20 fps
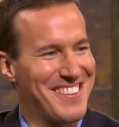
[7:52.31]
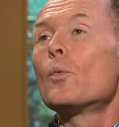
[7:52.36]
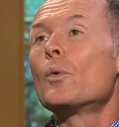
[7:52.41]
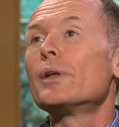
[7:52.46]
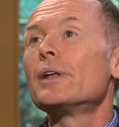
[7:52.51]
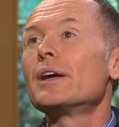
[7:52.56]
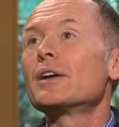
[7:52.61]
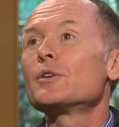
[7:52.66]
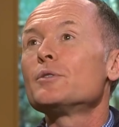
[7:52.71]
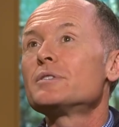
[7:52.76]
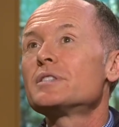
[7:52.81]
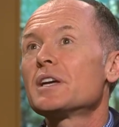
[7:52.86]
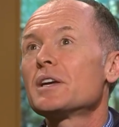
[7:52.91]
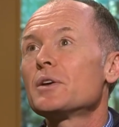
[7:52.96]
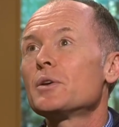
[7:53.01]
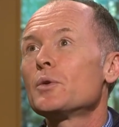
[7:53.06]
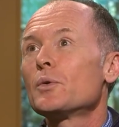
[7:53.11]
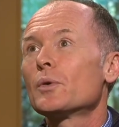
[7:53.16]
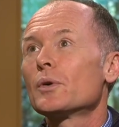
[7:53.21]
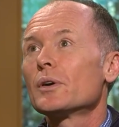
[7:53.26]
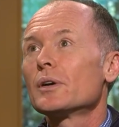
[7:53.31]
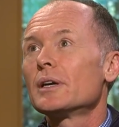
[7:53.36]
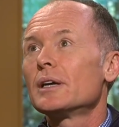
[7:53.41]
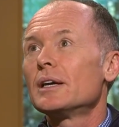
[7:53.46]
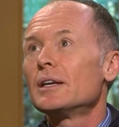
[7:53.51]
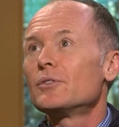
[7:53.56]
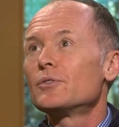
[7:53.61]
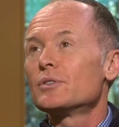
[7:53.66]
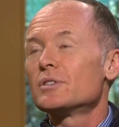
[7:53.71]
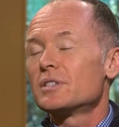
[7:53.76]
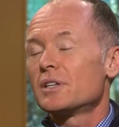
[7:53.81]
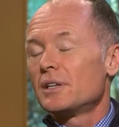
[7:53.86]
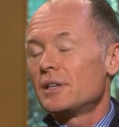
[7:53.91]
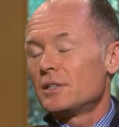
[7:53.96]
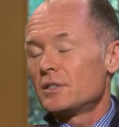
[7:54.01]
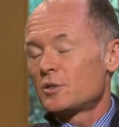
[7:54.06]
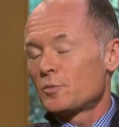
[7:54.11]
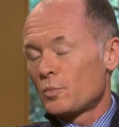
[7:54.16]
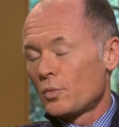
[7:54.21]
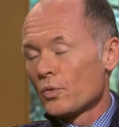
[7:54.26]
Well, now you say you were interested
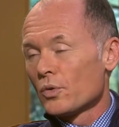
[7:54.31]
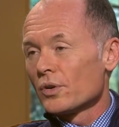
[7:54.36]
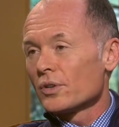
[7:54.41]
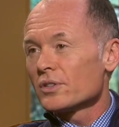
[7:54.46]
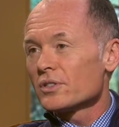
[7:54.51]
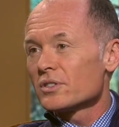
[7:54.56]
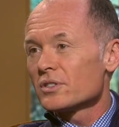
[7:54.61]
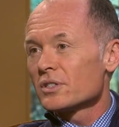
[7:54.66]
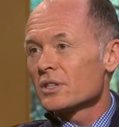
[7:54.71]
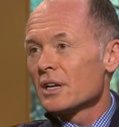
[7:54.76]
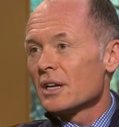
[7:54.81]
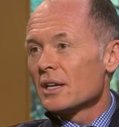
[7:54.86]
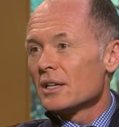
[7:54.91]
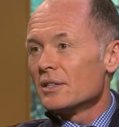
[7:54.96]
in sports.